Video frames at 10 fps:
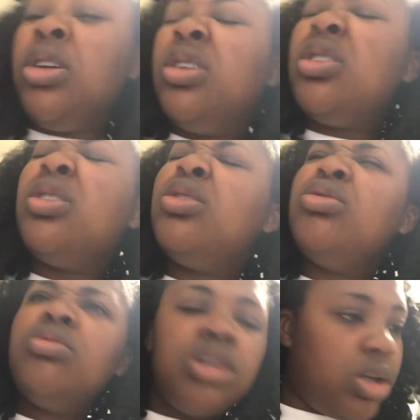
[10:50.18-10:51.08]

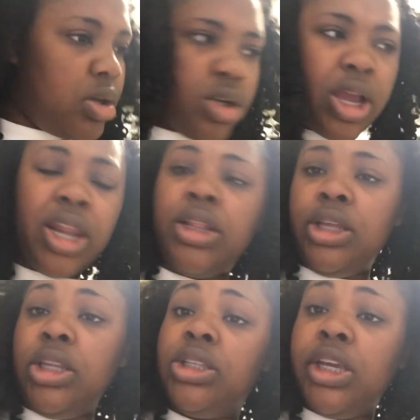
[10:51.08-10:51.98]
Oh, I got to
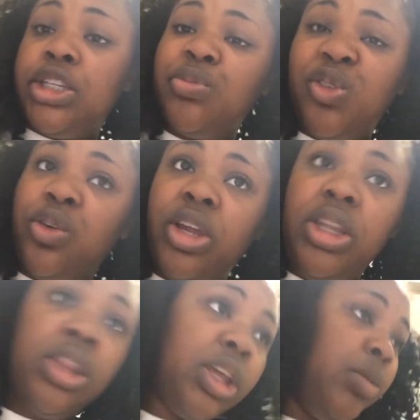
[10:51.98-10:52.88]
clean this kitchen before
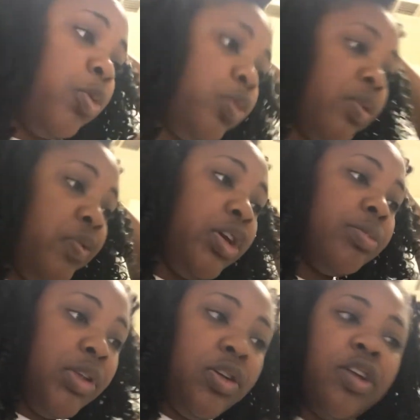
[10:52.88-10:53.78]
anything, before
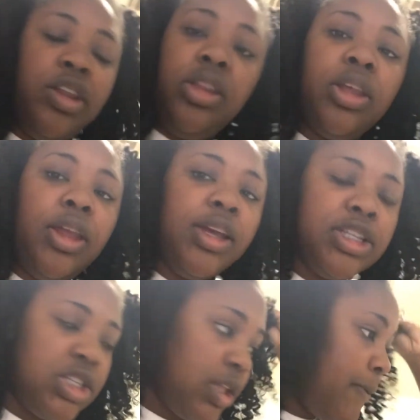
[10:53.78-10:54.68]
filming or anything,
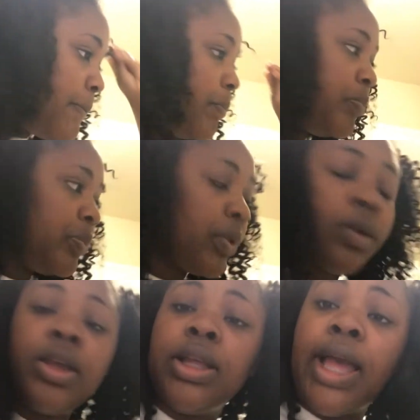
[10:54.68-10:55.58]
because
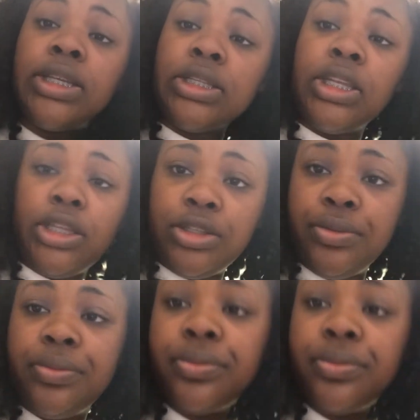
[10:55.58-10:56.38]
I just need to.